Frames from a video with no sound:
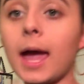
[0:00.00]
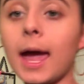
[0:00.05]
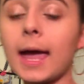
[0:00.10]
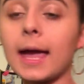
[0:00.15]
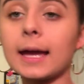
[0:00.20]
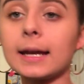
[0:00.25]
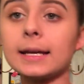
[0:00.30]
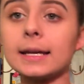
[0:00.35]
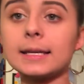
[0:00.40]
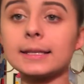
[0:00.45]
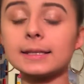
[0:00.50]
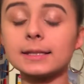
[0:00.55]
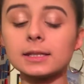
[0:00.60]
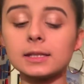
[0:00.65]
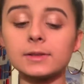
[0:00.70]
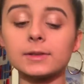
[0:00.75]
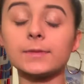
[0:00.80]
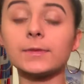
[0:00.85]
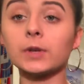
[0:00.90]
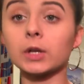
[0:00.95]
and
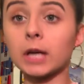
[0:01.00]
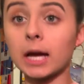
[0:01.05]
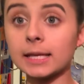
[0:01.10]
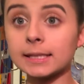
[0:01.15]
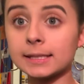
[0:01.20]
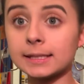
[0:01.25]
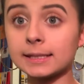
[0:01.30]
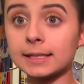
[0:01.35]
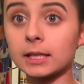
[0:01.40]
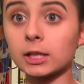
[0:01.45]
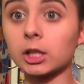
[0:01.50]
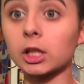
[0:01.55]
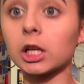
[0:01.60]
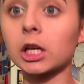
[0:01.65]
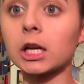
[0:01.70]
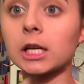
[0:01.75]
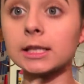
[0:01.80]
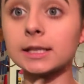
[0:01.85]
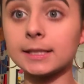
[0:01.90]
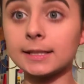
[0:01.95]
it's for concealer.
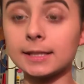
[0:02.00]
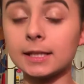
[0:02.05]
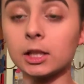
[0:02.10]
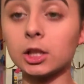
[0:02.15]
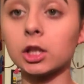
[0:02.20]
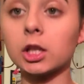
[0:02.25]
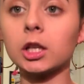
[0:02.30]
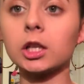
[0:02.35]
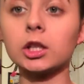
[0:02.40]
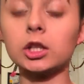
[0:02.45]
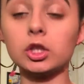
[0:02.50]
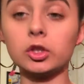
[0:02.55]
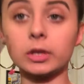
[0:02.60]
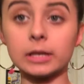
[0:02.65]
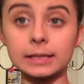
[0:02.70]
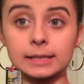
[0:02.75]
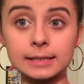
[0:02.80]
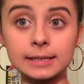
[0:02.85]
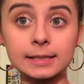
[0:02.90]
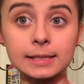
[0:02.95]
Concealer, you
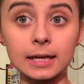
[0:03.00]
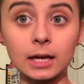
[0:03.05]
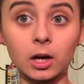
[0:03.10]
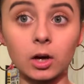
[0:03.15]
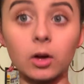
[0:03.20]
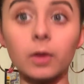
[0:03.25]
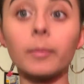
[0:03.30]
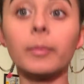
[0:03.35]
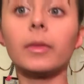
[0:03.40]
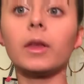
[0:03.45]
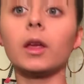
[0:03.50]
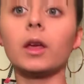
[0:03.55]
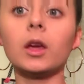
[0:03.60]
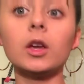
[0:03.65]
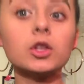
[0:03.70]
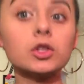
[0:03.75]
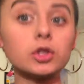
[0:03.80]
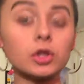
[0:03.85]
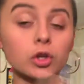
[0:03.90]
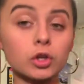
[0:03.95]
conceal,
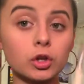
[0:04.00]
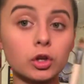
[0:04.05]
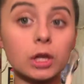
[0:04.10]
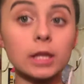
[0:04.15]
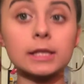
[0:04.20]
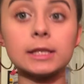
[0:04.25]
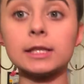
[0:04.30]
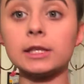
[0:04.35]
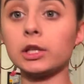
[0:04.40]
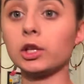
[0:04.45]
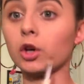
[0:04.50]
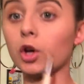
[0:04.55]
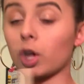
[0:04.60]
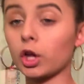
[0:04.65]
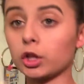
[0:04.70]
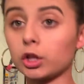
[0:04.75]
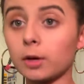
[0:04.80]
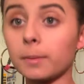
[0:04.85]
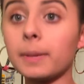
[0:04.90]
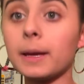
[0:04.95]
so you conceal
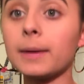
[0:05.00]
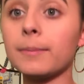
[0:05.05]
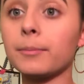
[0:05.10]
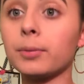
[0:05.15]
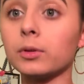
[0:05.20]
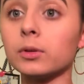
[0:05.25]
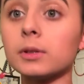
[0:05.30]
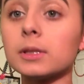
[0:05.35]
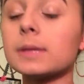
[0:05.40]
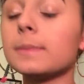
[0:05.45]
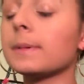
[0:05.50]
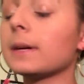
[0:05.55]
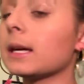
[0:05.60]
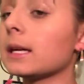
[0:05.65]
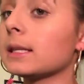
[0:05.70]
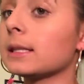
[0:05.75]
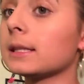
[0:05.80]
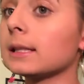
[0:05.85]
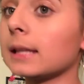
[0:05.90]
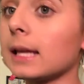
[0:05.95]
all your pimples,
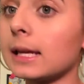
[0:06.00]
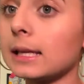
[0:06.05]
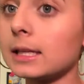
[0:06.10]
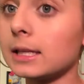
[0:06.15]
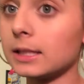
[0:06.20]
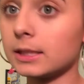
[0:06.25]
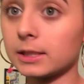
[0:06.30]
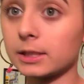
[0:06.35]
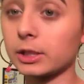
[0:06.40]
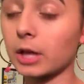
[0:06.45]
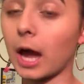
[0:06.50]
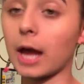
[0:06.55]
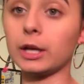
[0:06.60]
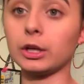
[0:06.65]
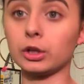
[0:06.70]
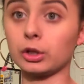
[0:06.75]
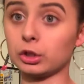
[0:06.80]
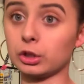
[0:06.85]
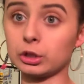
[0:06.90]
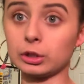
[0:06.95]
because ladies, I
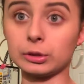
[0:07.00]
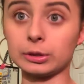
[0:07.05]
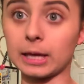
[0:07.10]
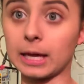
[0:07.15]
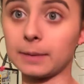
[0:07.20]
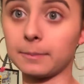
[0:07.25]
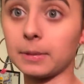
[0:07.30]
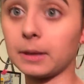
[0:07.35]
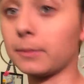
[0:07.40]
know you don't like